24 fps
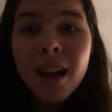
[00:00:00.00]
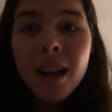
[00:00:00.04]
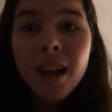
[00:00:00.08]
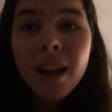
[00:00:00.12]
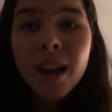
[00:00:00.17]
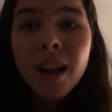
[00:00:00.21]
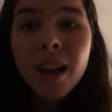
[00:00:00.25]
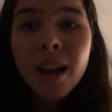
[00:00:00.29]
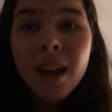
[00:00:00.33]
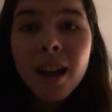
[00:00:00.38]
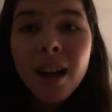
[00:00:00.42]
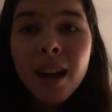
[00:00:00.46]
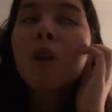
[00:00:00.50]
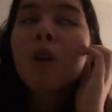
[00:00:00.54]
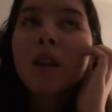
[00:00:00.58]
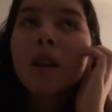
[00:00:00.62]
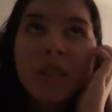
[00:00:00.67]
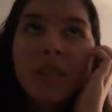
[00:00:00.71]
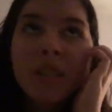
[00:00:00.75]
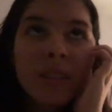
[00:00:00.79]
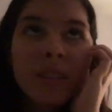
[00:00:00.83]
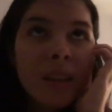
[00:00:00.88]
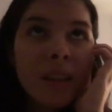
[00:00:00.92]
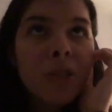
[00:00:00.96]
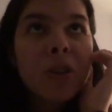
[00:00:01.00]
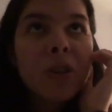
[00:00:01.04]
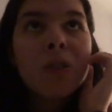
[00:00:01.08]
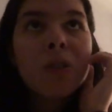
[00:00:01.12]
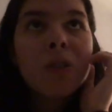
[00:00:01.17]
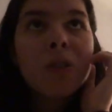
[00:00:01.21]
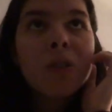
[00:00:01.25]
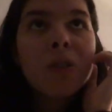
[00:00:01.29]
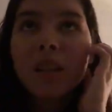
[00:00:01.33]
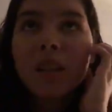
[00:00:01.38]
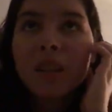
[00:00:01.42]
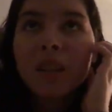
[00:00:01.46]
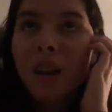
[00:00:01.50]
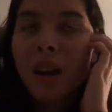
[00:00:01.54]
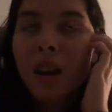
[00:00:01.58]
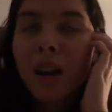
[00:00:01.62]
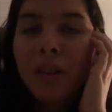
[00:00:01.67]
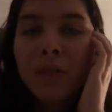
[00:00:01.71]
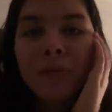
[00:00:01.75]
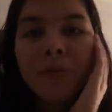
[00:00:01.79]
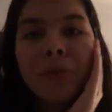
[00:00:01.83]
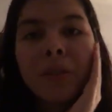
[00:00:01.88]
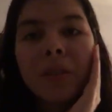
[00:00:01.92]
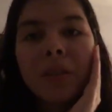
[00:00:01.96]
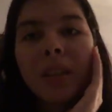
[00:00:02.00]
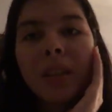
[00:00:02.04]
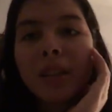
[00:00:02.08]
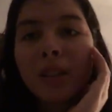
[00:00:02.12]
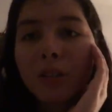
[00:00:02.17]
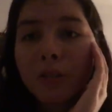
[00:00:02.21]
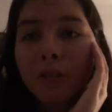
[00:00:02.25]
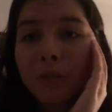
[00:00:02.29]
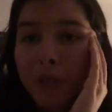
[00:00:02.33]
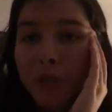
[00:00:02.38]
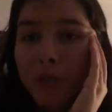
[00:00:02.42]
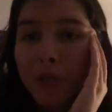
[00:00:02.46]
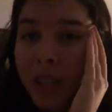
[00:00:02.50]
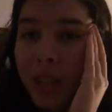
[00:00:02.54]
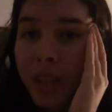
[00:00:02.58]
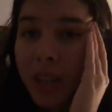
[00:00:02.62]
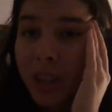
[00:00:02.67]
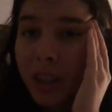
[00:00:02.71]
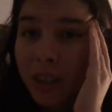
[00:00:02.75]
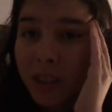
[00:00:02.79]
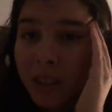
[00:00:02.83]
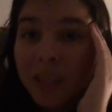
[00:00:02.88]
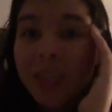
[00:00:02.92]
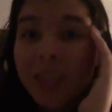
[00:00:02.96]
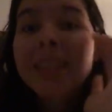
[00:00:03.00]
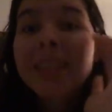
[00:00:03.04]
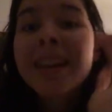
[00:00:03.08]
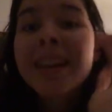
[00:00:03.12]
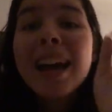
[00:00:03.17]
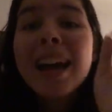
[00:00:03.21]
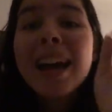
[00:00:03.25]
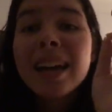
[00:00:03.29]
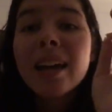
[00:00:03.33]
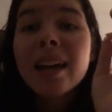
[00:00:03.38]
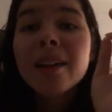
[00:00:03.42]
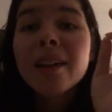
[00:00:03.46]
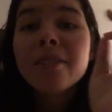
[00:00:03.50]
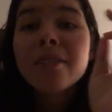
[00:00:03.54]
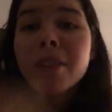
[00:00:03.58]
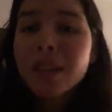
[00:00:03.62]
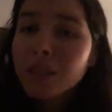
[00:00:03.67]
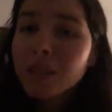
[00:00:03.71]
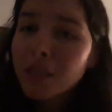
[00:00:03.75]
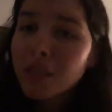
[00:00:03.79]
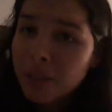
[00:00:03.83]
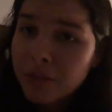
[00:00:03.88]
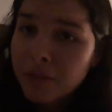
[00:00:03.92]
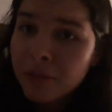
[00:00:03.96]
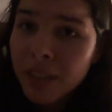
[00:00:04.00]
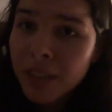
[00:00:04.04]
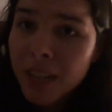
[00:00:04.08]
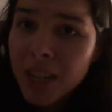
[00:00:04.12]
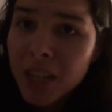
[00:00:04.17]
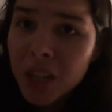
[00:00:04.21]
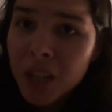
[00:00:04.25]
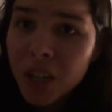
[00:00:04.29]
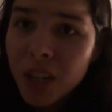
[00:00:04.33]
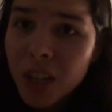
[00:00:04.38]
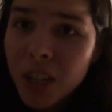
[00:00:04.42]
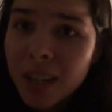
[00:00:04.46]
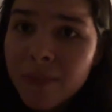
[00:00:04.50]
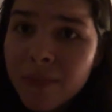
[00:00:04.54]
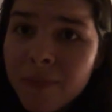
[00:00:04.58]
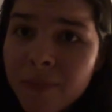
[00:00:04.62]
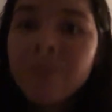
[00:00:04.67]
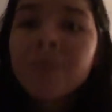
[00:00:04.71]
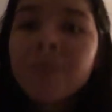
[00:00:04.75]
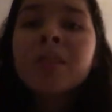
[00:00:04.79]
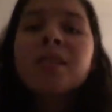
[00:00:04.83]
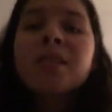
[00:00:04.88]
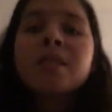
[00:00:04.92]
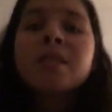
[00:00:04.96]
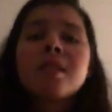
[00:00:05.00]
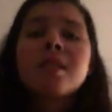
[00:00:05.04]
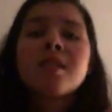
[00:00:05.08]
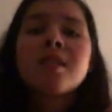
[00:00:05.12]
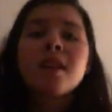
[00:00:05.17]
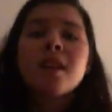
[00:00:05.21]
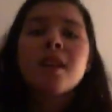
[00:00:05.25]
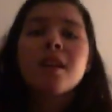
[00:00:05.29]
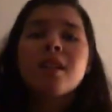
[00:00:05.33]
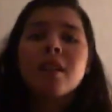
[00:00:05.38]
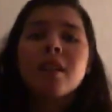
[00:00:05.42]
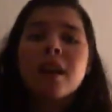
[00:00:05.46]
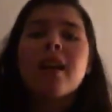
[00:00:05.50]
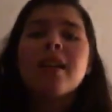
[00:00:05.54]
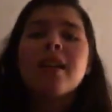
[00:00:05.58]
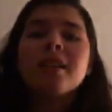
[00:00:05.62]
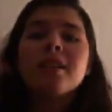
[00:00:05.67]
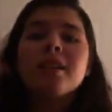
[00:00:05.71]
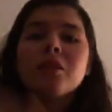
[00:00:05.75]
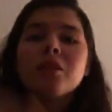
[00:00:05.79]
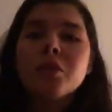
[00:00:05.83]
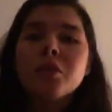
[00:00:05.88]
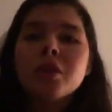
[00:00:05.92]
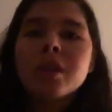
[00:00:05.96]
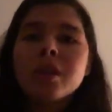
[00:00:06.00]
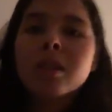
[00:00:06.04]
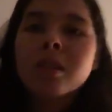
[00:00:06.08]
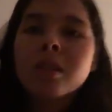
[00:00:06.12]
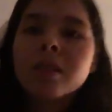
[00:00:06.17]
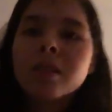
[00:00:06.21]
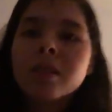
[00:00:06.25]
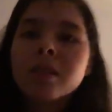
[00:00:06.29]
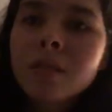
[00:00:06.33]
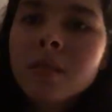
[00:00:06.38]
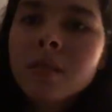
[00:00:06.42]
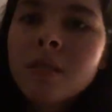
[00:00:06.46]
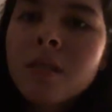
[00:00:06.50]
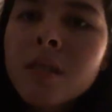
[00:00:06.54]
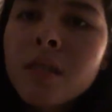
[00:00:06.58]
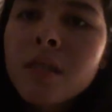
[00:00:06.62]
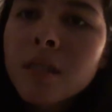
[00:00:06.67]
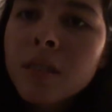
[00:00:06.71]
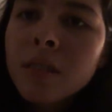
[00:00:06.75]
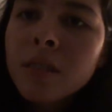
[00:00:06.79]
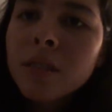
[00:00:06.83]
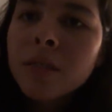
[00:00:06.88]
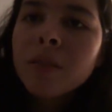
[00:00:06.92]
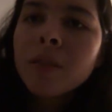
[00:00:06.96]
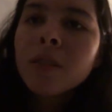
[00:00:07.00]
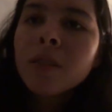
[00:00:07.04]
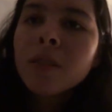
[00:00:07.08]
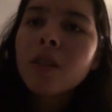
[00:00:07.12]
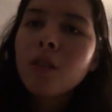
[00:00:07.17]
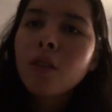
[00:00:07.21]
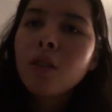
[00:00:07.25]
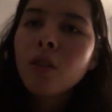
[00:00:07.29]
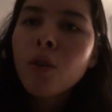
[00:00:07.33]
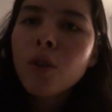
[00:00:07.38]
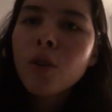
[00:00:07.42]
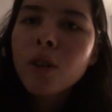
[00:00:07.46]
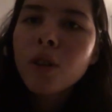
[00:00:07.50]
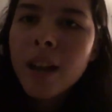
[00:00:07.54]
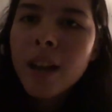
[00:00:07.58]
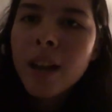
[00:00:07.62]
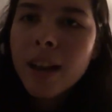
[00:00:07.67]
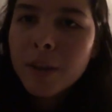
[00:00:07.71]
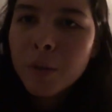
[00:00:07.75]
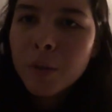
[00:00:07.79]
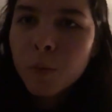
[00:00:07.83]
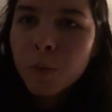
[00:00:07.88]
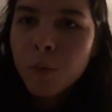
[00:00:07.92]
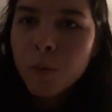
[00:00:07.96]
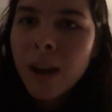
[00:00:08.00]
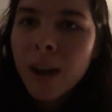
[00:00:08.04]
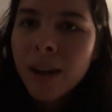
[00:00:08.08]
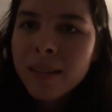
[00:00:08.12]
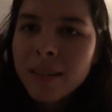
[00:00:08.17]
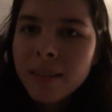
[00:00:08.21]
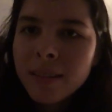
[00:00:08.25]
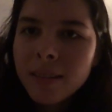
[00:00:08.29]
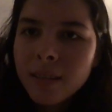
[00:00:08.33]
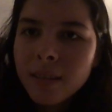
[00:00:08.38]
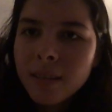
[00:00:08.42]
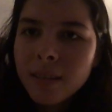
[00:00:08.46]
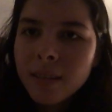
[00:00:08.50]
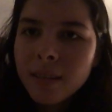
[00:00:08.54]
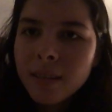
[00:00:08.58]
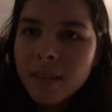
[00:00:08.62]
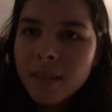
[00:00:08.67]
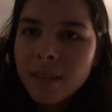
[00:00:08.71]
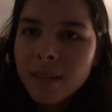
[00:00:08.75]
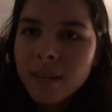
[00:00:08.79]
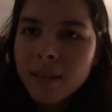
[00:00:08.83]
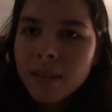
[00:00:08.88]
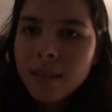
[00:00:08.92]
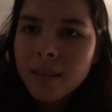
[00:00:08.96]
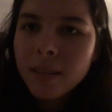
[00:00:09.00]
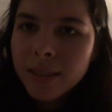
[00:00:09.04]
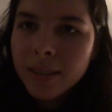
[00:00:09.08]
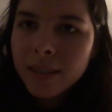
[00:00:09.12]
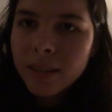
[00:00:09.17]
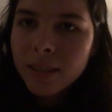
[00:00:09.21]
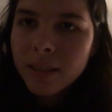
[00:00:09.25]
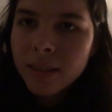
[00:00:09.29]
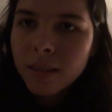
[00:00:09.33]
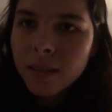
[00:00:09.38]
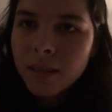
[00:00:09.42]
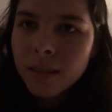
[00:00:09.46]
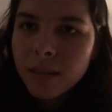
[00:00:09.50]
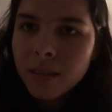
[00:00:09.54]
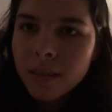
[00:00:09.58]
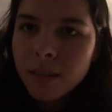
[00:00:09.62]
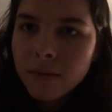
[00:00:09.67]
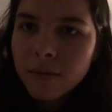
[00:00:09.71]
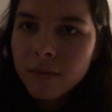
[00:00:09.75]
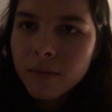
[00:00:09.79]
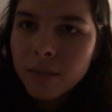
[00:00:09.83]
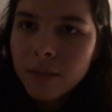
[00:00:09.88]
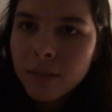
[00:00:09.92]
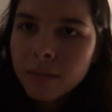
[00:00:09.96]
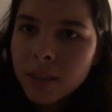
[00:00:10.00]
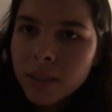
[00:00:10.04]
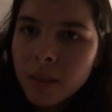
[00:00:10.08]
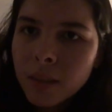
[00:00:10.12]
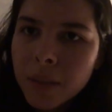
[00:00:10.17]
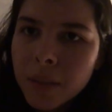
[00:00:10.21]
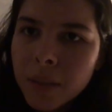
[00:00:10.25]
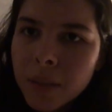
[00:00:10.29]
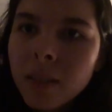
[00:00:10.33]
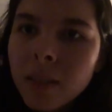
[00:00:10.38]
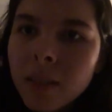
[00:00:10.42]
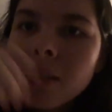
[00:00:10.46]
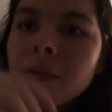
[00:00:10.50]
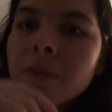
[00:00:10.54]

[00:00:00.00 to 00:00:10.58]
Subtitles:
I've been watching that show on and off for like over a year. Tonight I finally finish it. Hallelujah. The Lord has risen. Something.